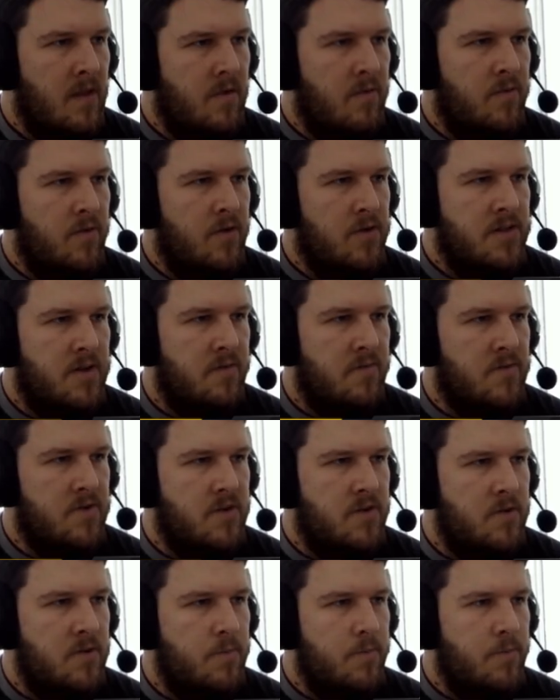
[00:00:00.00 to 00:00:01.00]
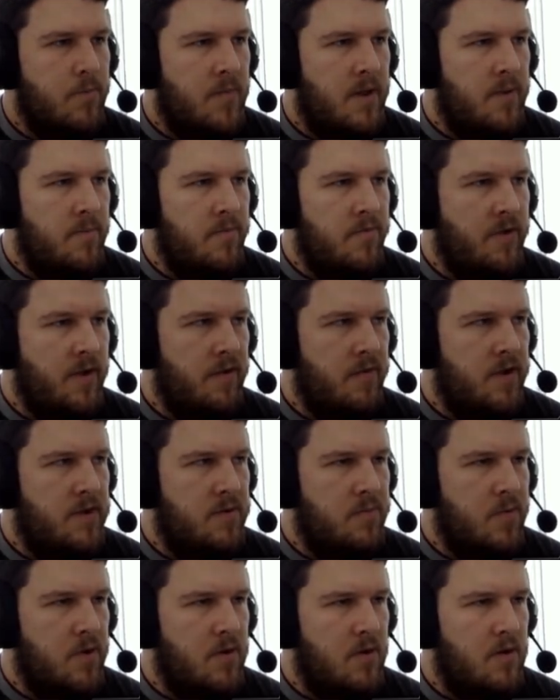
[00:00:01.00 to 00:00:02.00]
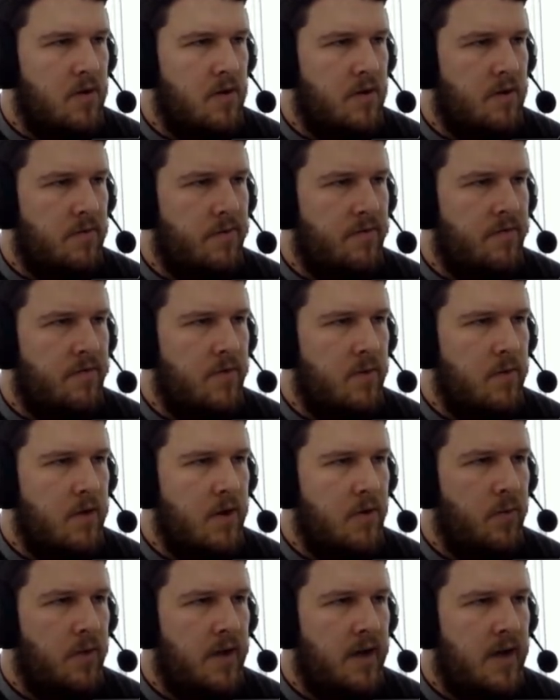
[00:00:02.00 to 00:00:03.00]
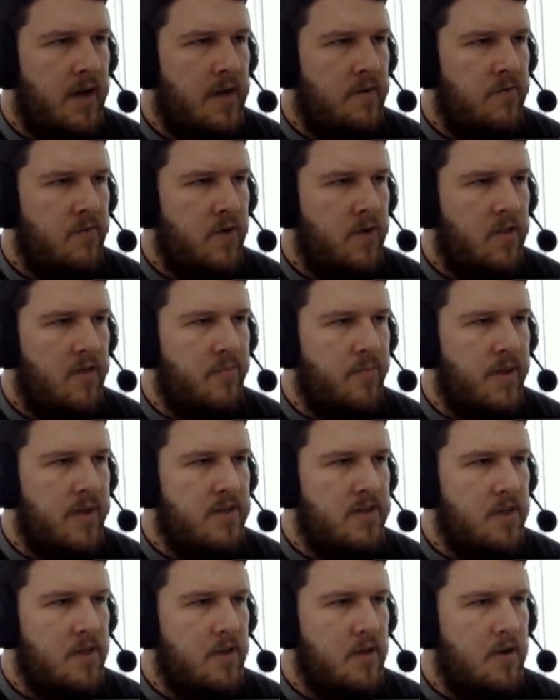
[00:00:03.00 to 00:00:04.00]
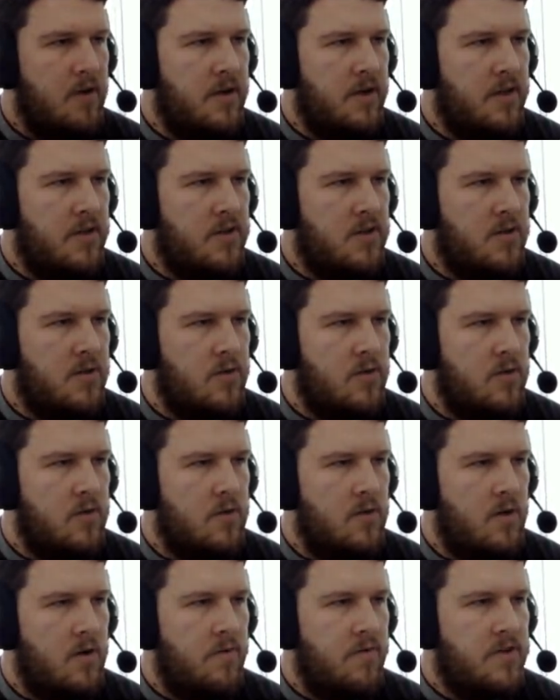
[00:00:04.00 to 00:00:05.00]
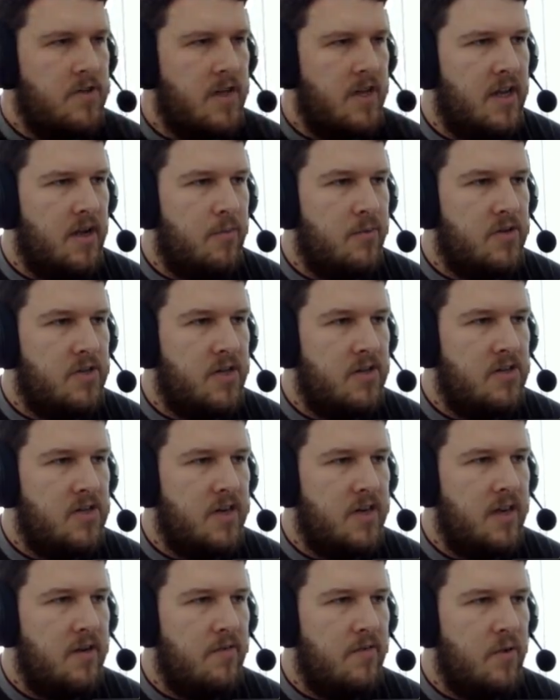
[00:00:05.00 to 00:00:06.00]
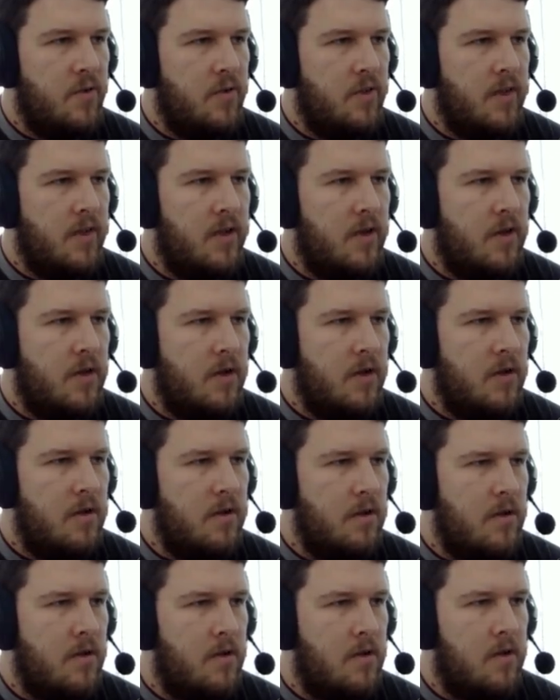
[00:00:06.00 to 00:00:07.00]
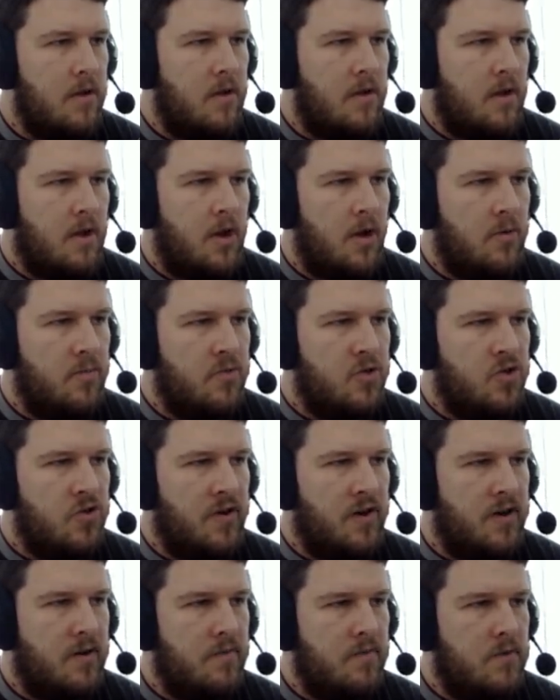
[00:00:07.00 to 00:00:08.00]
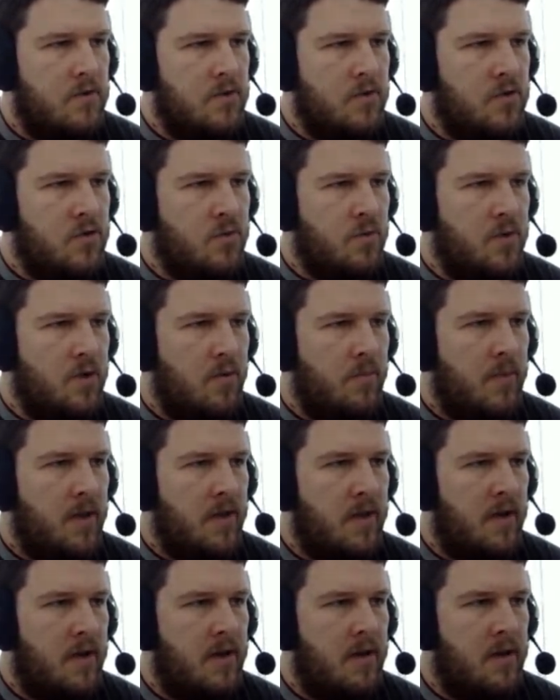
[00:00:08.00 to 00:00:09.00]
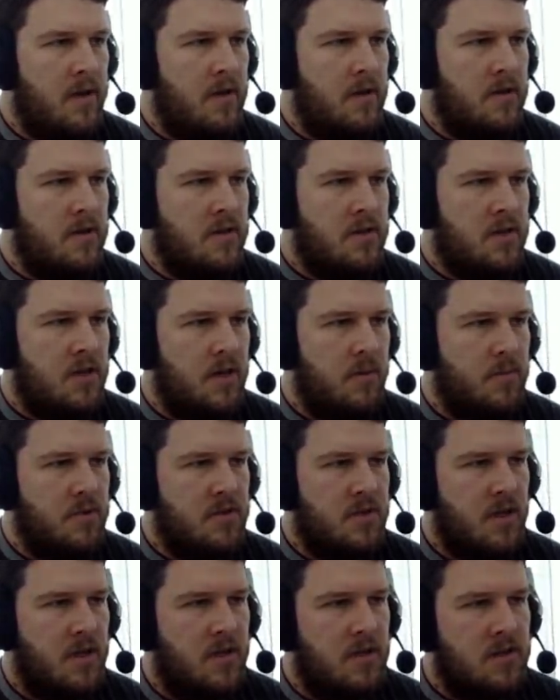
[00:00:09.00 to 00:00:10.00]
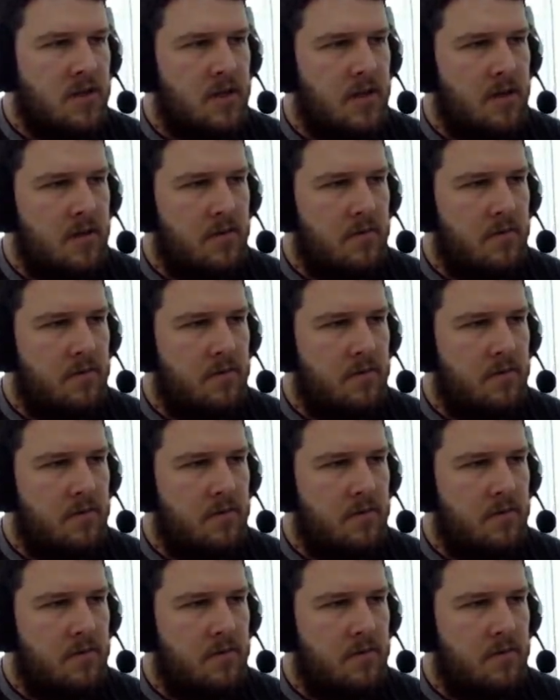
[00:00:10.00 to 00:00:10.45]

Four attempts in front of us, but I feel like we have got enough pace in the car here to overtake, potentially even on the home straight, as long as we don't make any silly mistakes here.